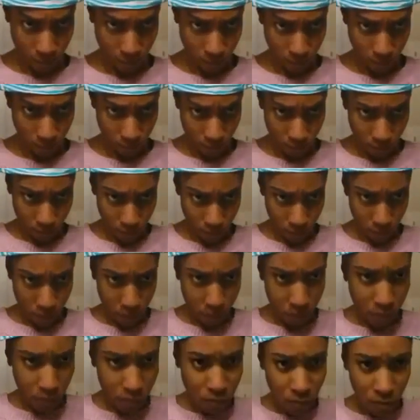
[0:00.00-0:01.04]
that I want.
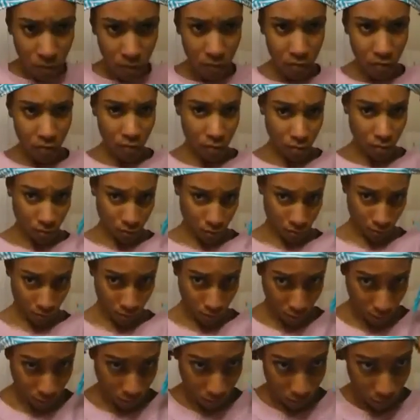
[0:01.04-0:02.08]

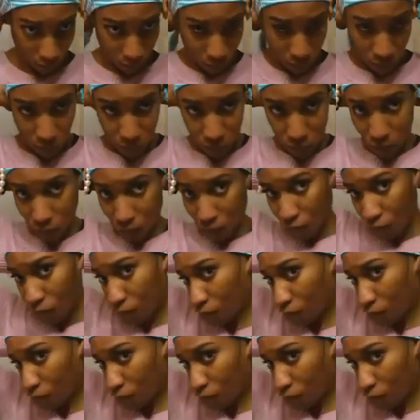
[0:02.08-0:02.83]
Now I'm actually